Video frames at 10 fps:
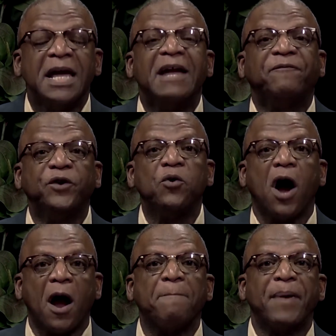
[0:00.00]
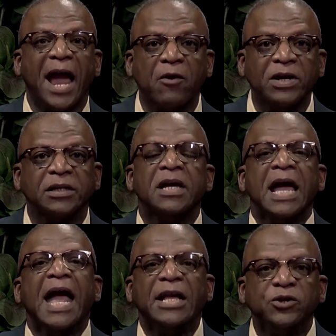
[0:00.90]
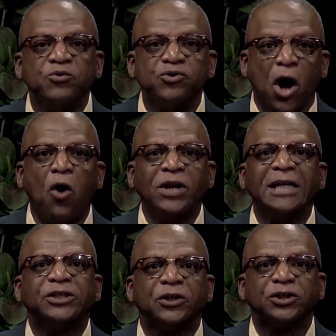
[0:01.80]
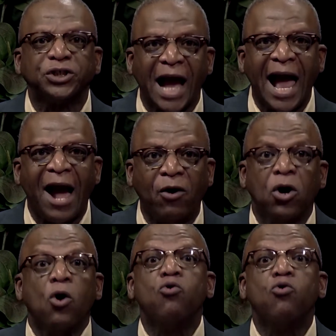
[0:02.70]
If you are a parent and you know that your child